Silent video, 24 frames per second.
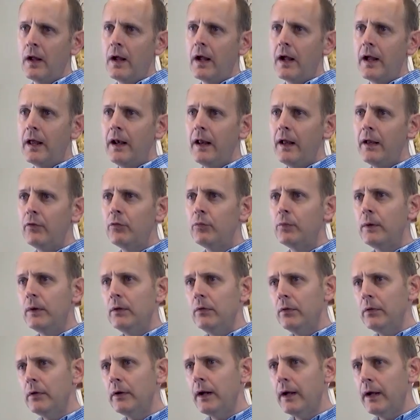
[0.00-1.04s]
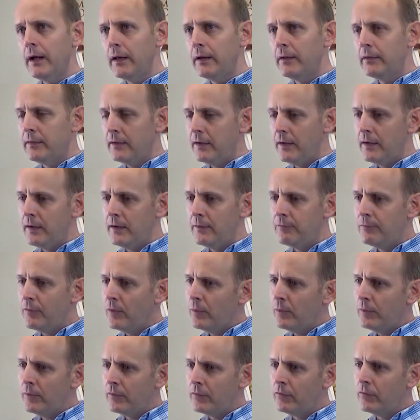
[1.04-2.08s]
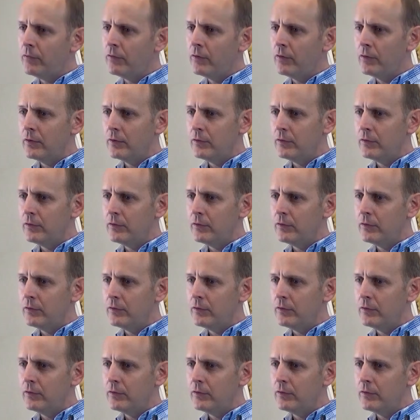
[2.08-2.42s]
And as we look at the focus